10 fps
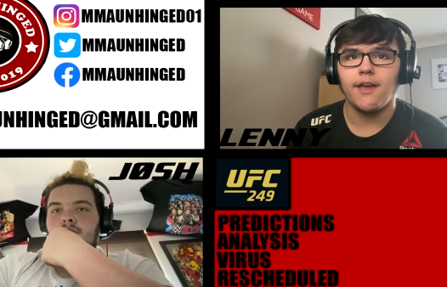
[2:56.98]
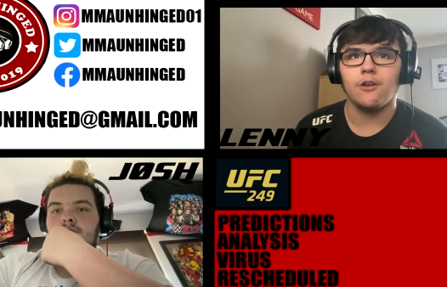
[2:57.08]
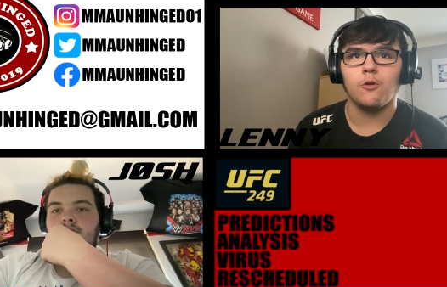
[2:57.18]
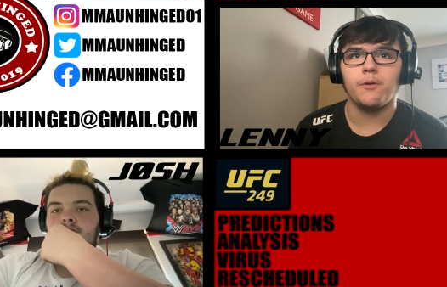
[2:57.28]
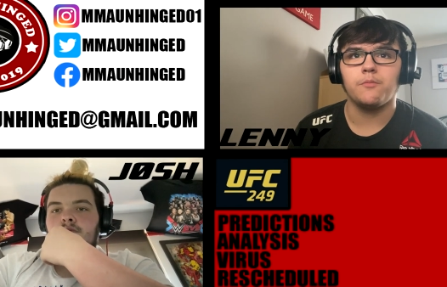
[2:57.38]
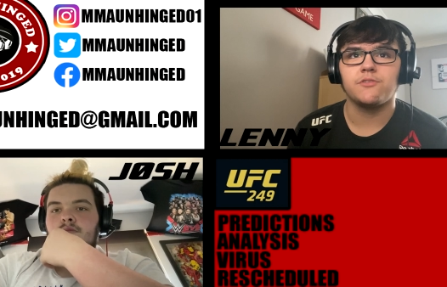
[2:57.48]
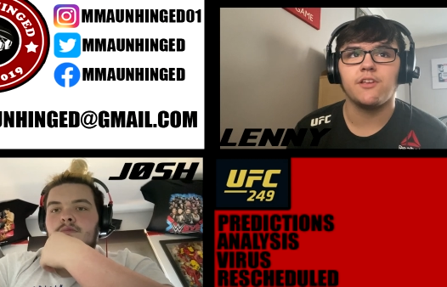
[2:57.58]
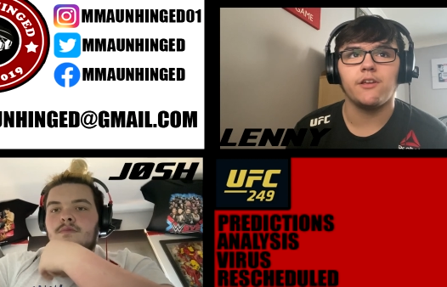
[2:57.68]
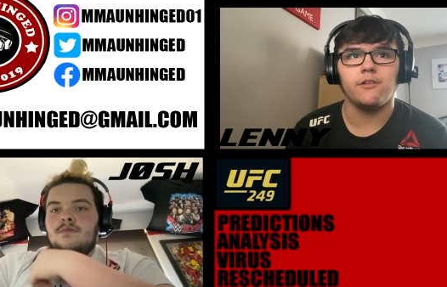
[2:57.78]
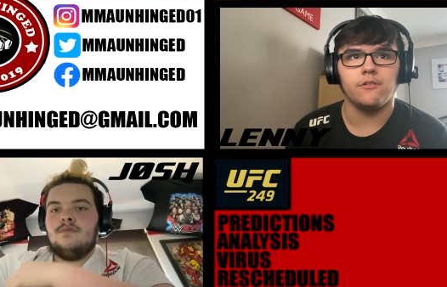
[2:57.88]
Speaker 1: and a lot of
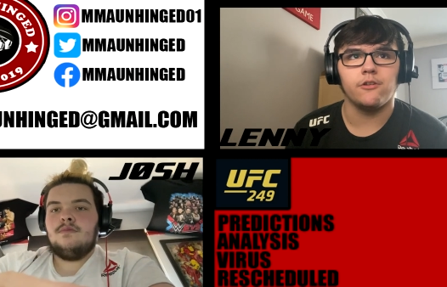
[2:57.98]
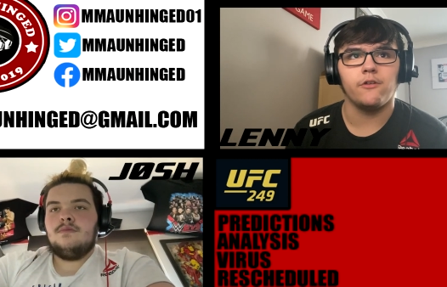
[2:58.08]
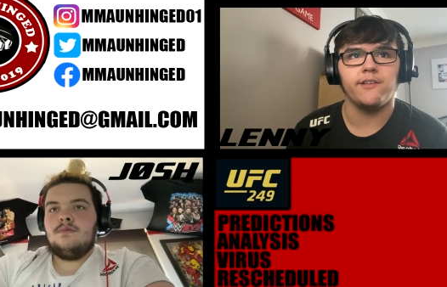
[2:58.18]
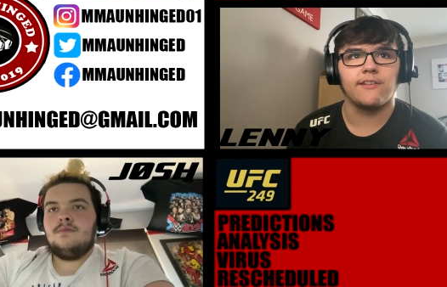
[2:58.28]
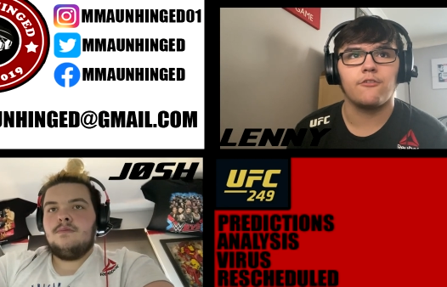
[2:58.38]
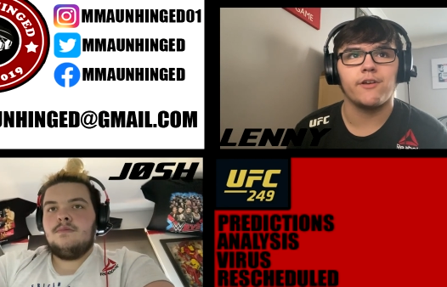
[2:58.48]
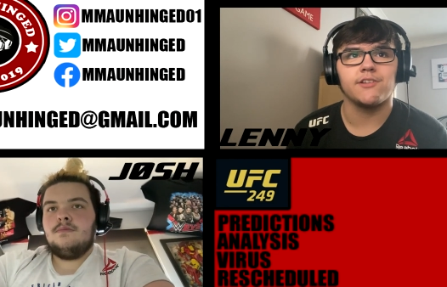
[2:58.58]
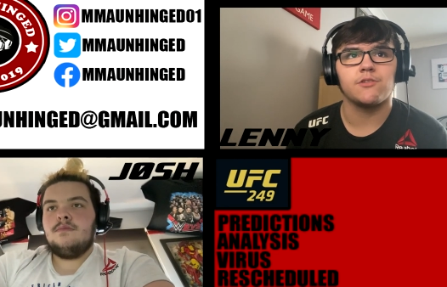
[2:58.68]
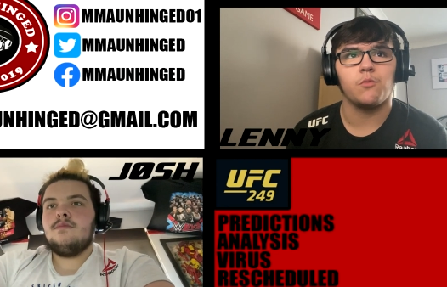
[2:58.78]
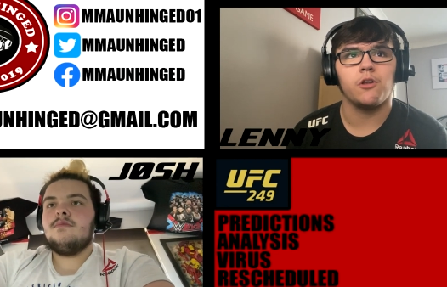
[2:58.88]
people say, you know, he's the
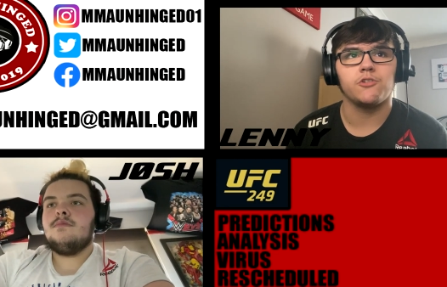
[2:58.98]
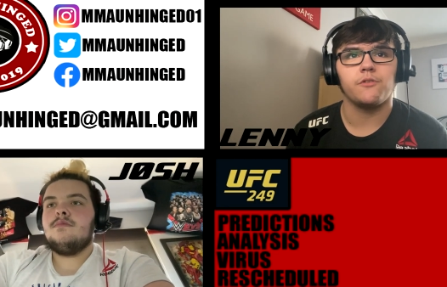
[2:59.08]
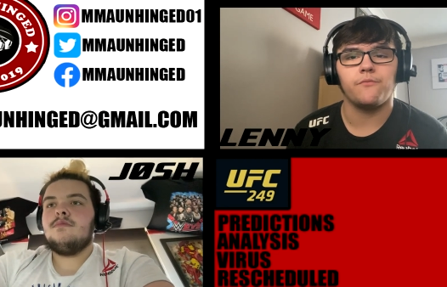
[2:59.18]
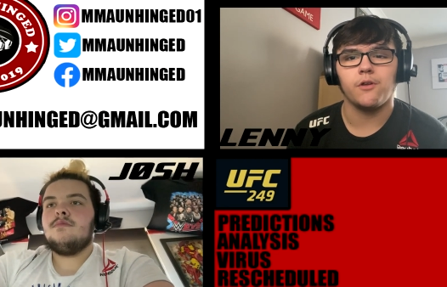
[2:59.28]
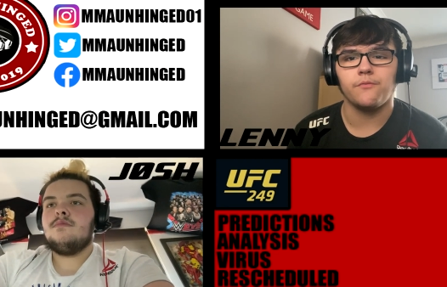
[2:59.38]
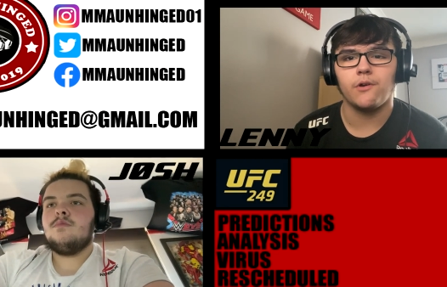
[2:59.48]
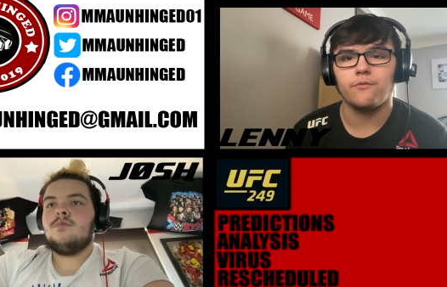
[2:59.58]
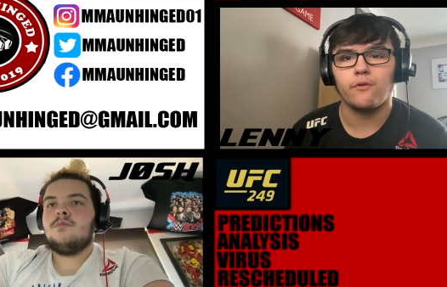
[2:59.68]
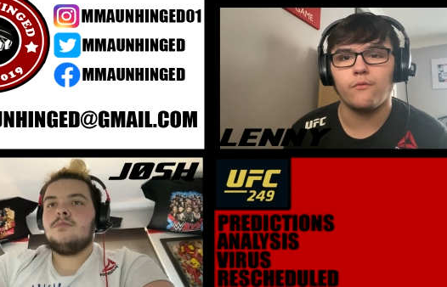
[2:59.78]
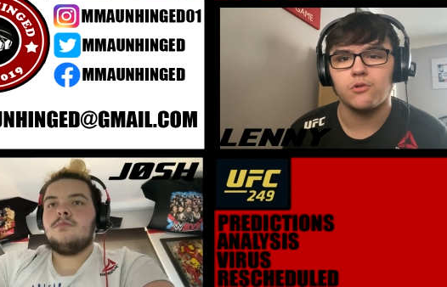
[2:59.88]
greatest
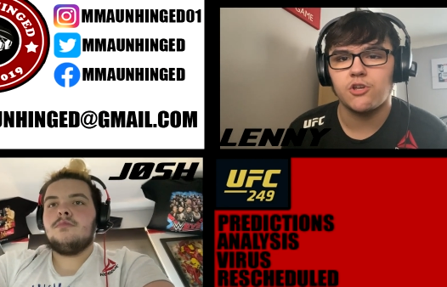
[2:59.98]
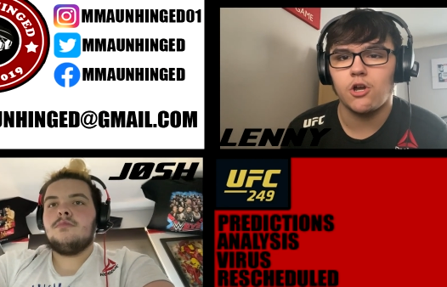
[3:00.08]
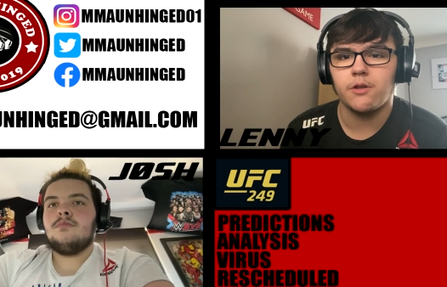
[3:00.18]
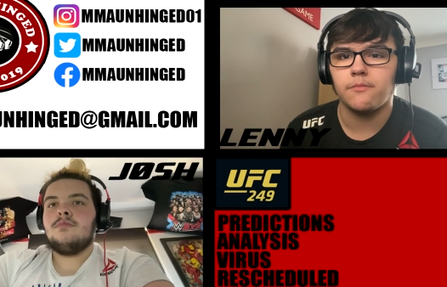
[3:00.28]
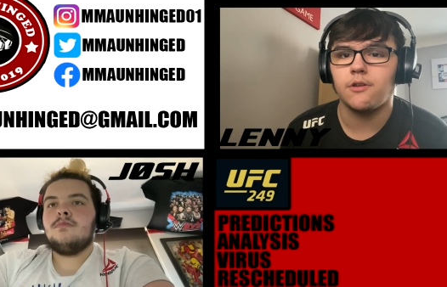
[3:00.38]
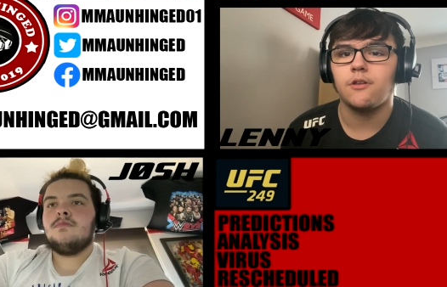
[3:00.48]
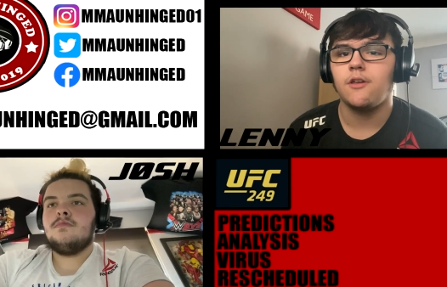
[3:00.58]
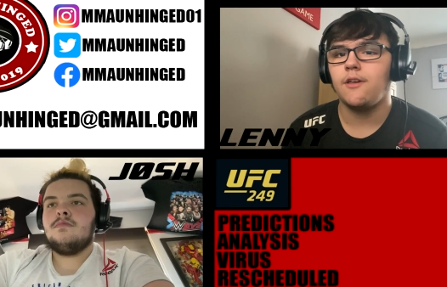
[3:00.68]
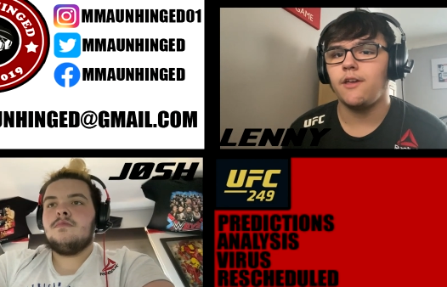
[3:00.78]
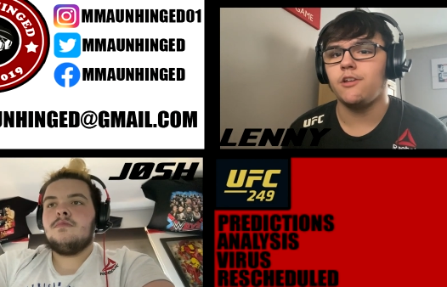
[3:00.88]
135er of all time
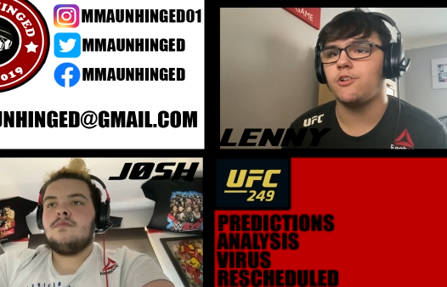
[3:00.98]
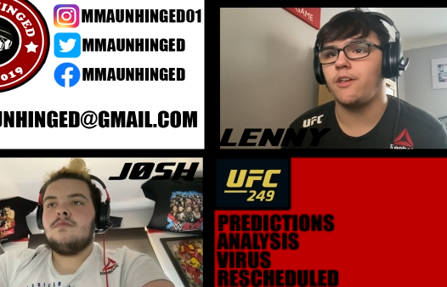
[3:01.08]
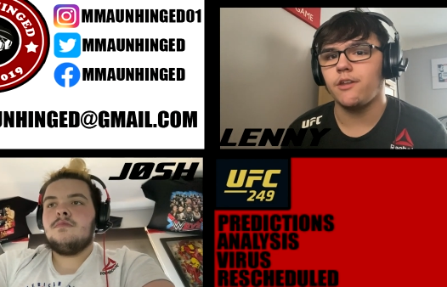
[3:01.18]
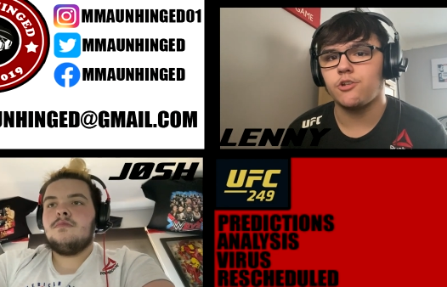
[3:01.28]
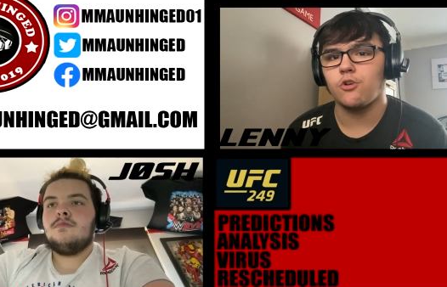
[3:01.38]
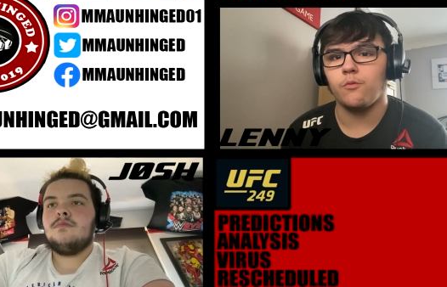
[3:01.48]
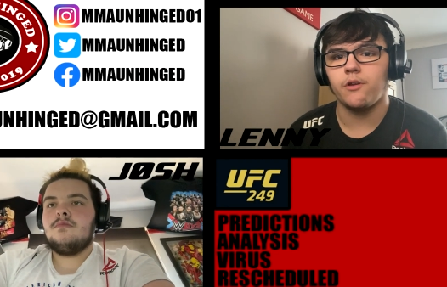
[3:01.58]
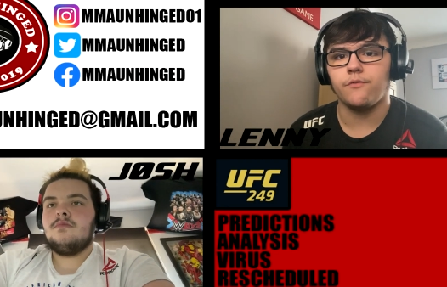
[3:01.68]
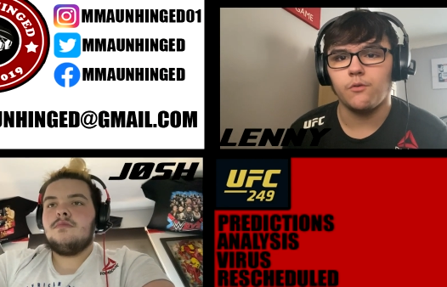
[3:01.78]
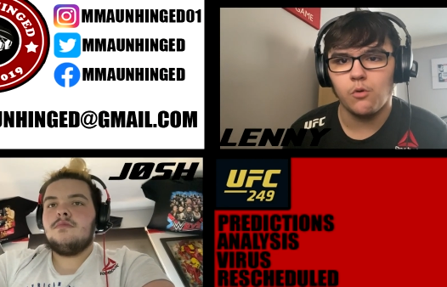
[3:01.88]
and he should get the
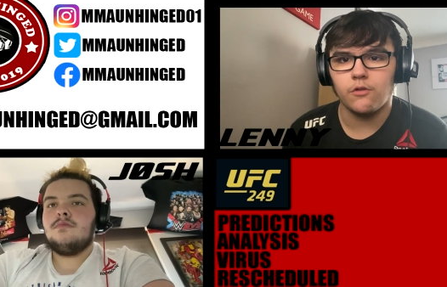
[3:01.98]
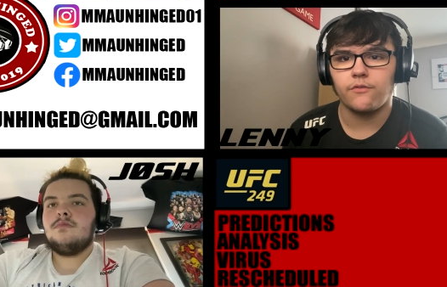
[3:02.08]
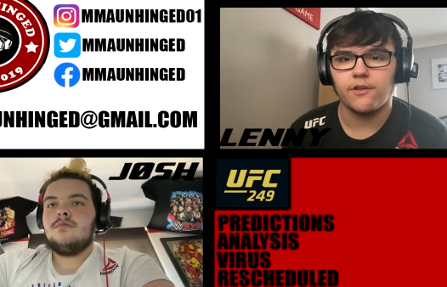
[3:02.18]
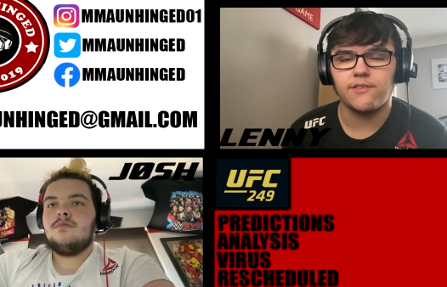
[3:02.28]
shot whenever he wants,